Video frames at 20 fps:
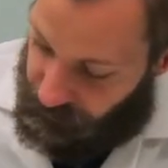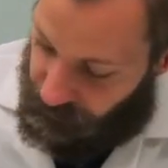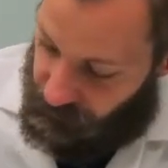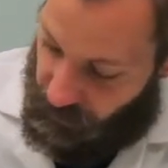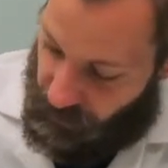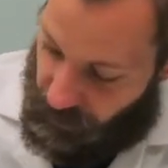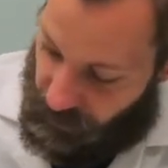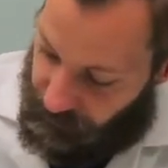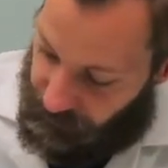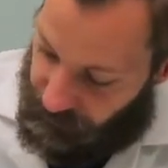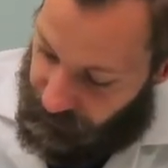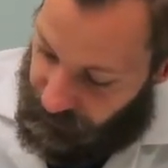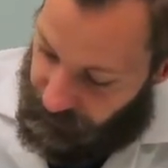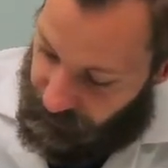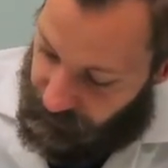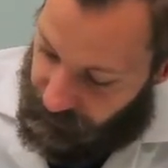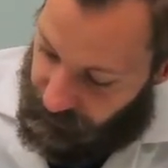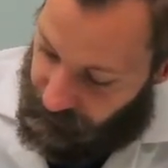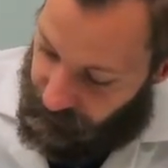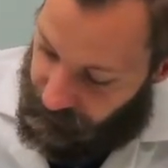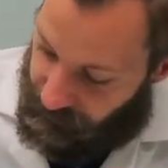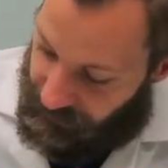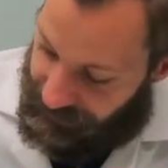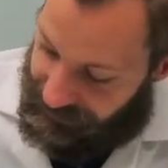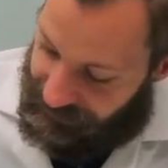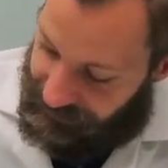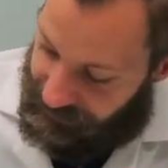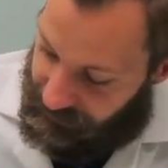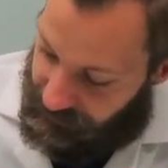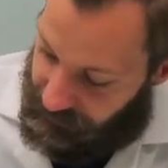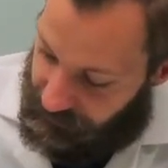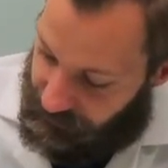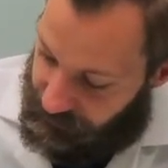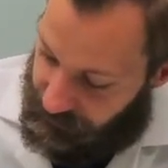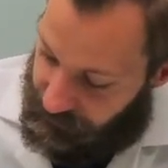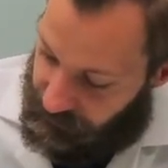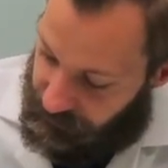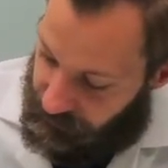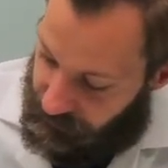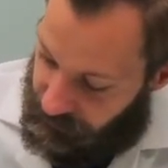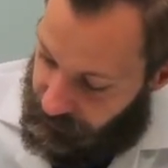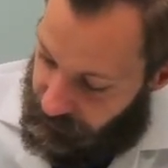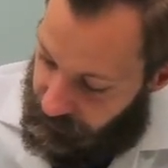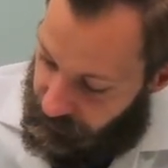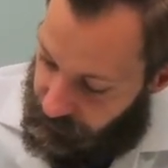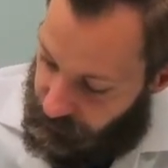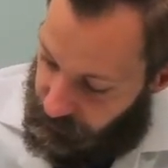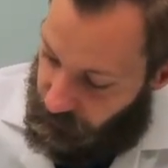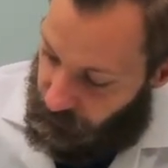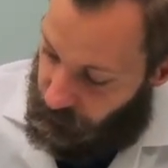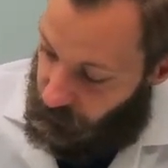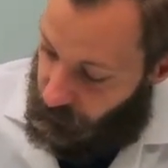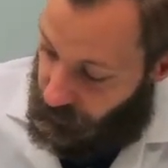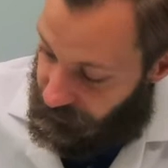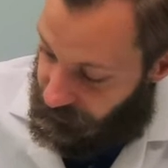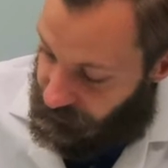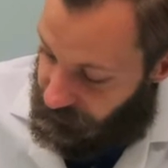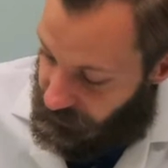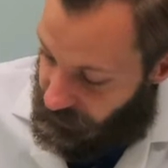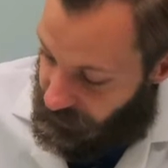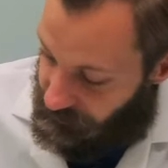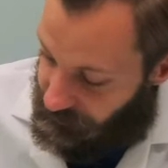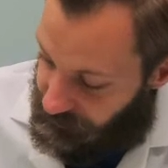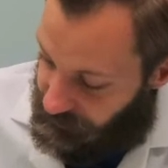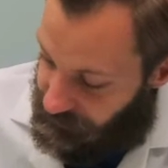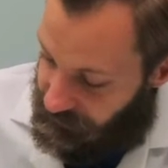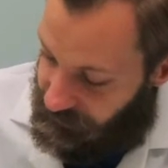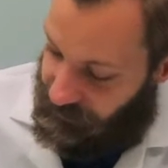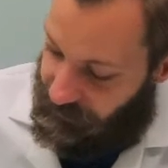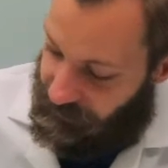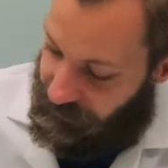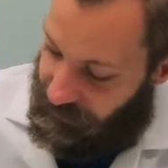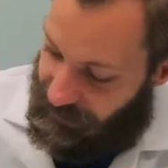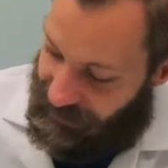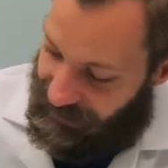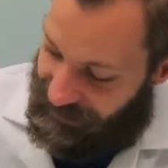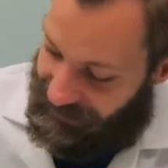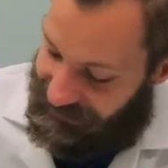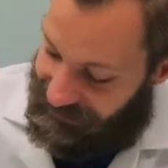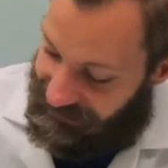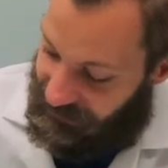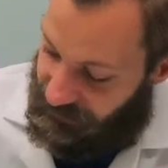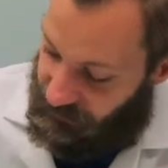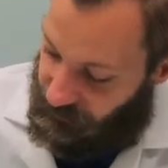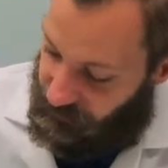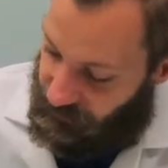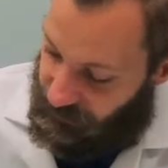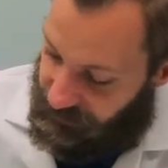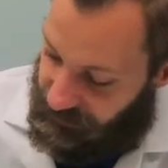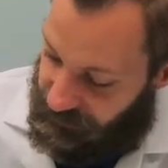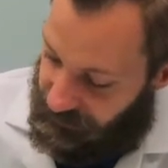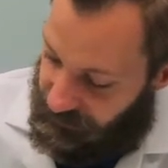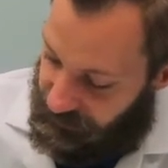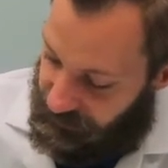drop, basil, 1 drop, and cedarwood,